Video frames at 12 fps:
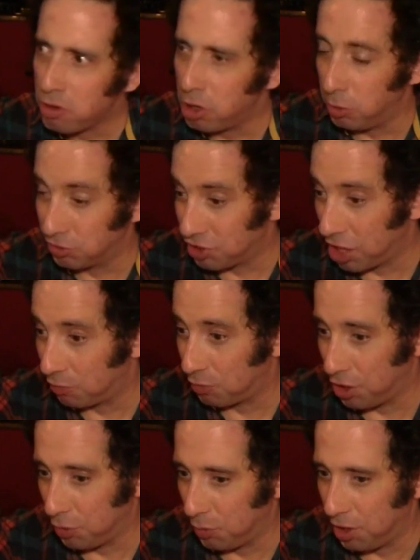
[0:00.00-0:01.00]
Oh, it's hot
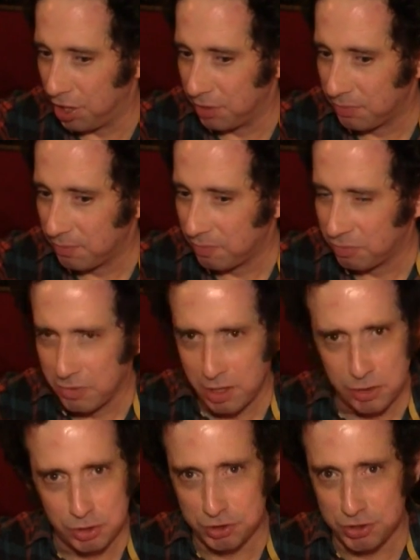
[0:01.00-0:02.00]
right away.
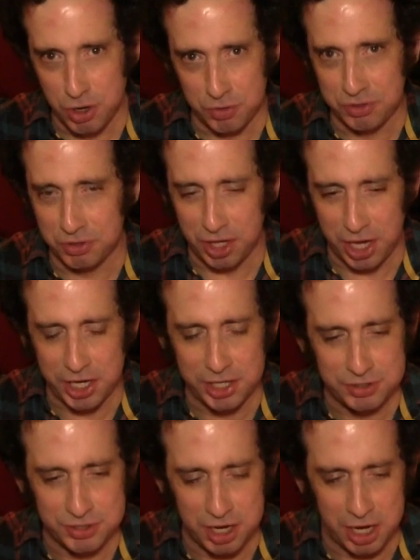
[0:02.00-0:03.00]
There's no delay.
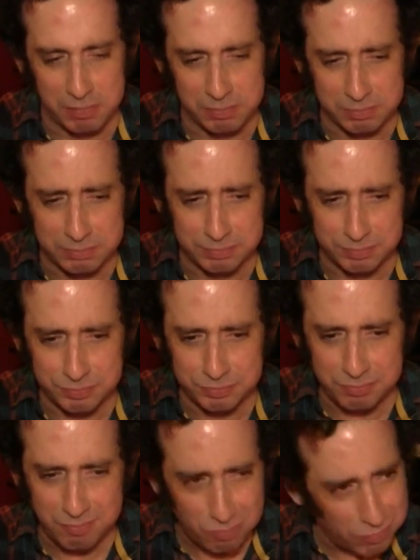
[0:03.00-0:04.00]
It's um,
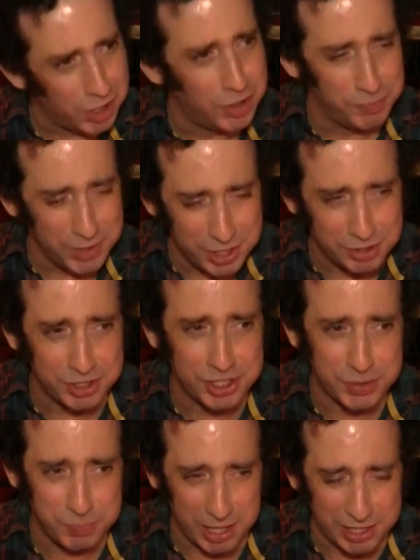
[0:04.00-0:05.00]
immediately
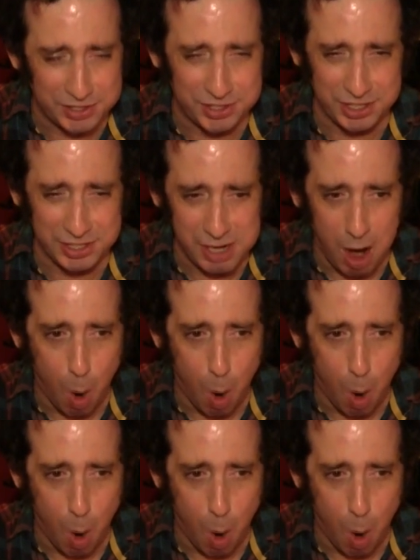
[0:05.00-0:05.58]
spicy.